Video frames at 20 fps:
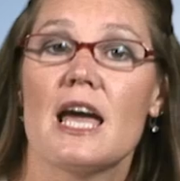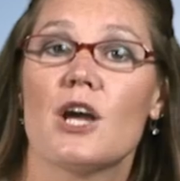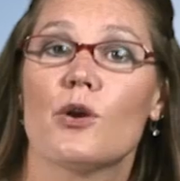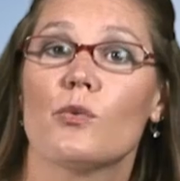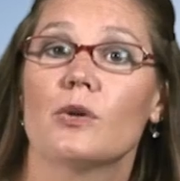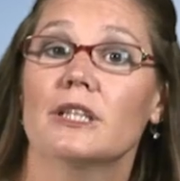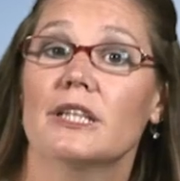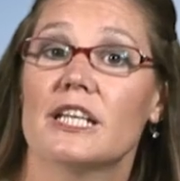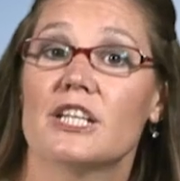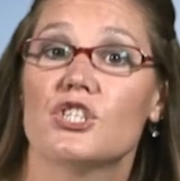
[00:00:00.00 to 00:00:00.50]

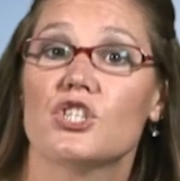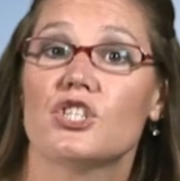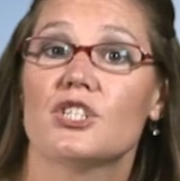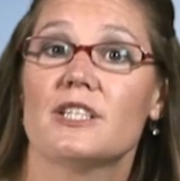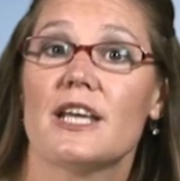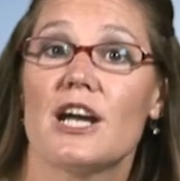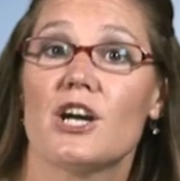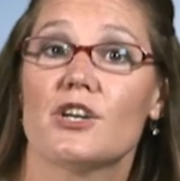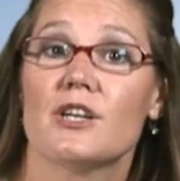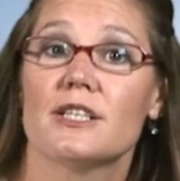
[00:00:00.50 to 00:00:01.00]
Religious
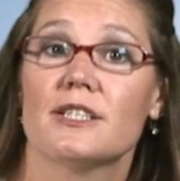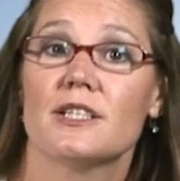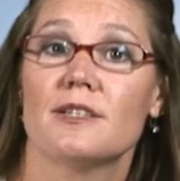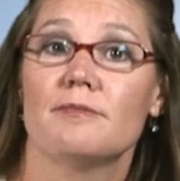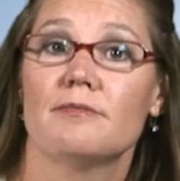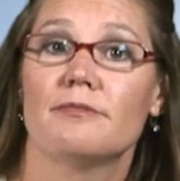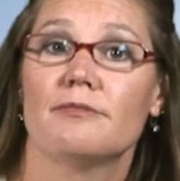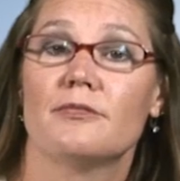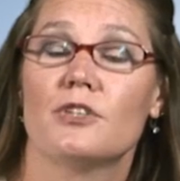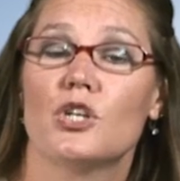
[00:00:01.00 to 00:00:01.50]

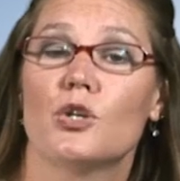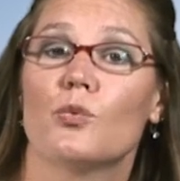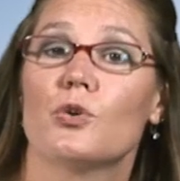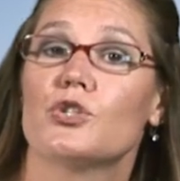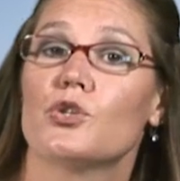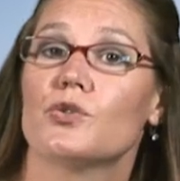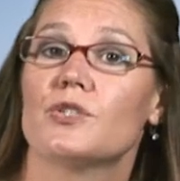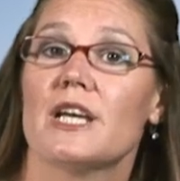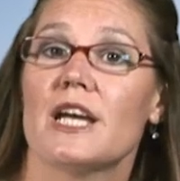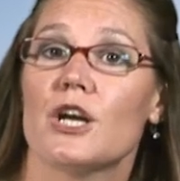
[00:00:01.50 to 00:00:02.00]
terrorism,
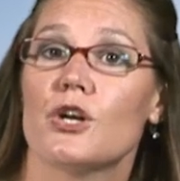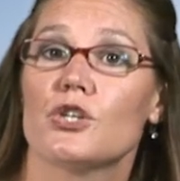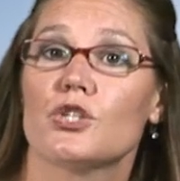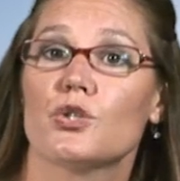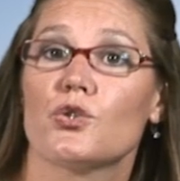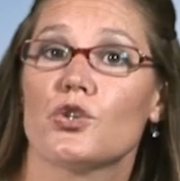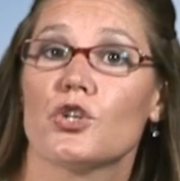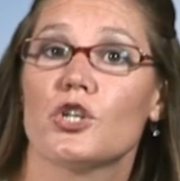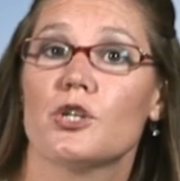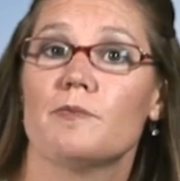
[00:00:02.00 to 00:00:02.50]
which are
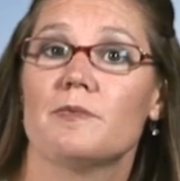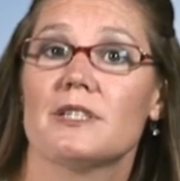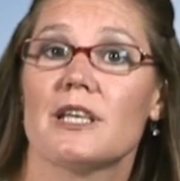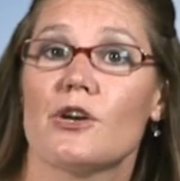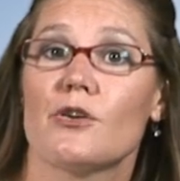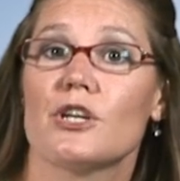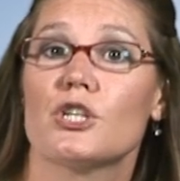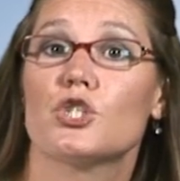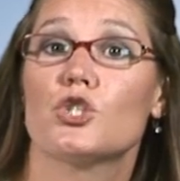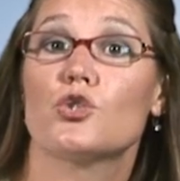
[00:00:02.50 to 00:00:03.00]
terrorist groups that
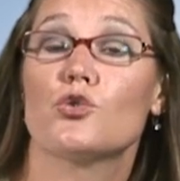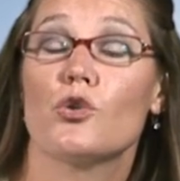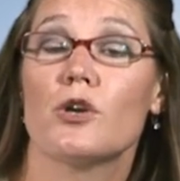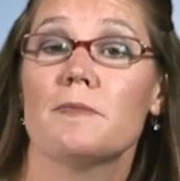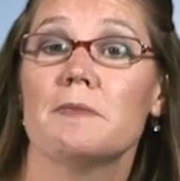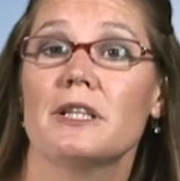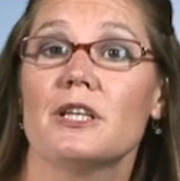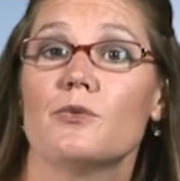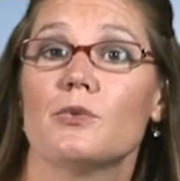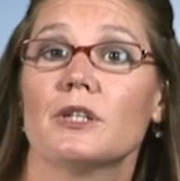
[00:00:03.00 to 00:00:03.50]
are
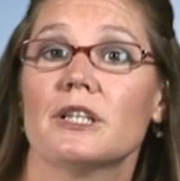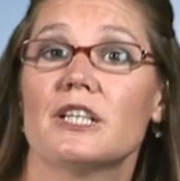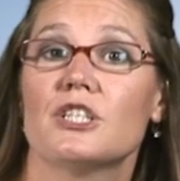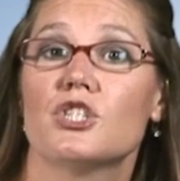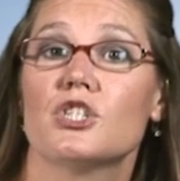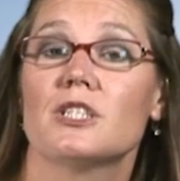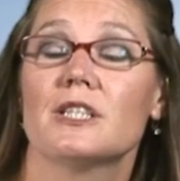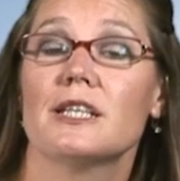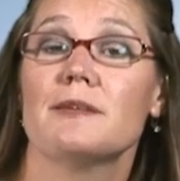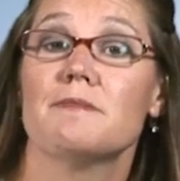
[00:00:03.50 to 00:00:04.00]
extremely
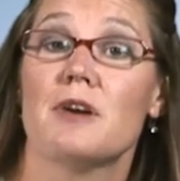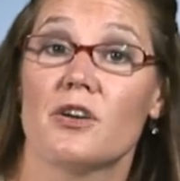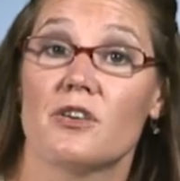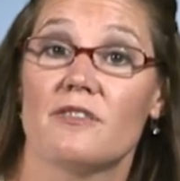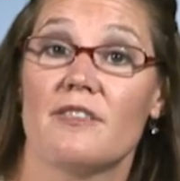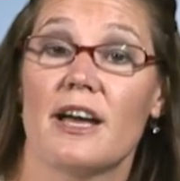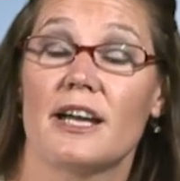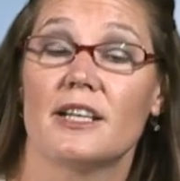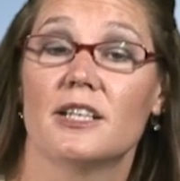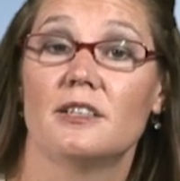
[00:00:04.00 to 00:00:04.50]
religiously
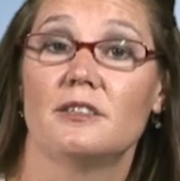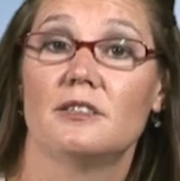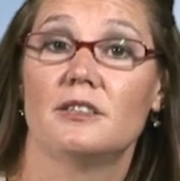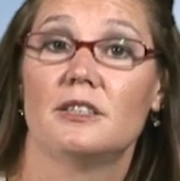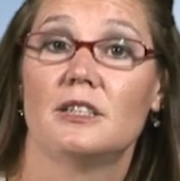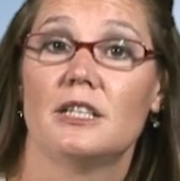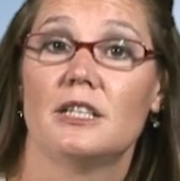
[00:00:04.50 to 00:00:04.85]
motivated.